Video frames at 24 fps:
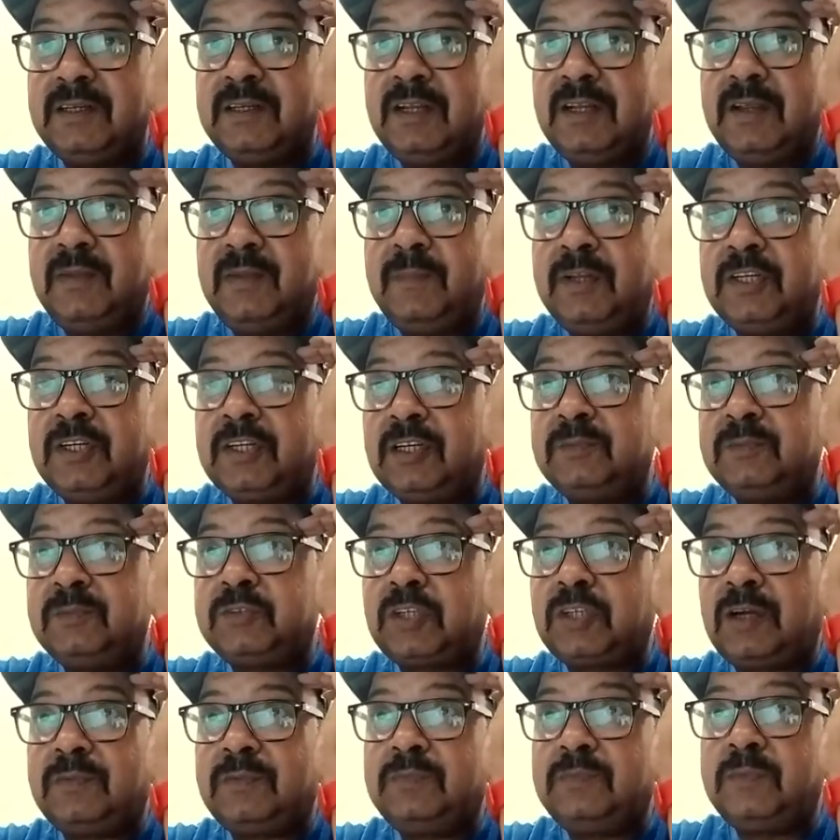in terms
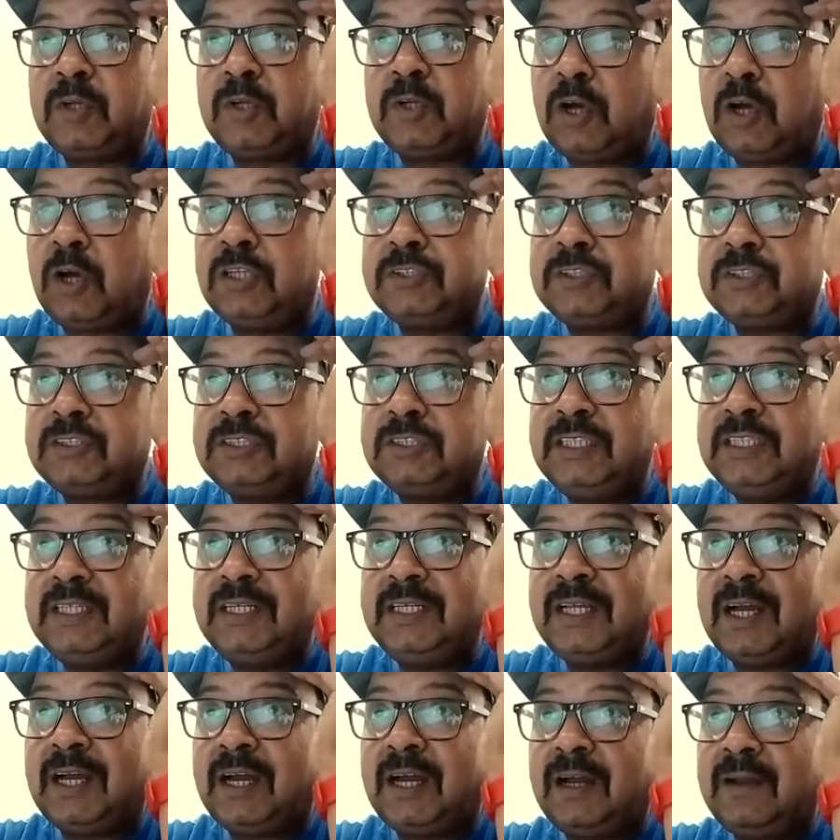of, because
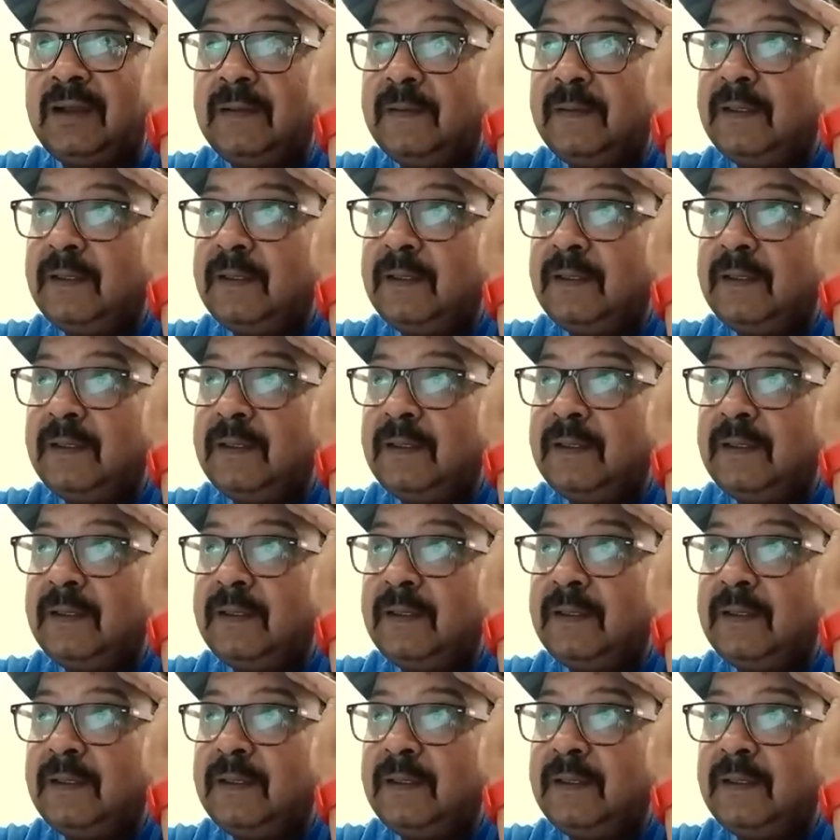India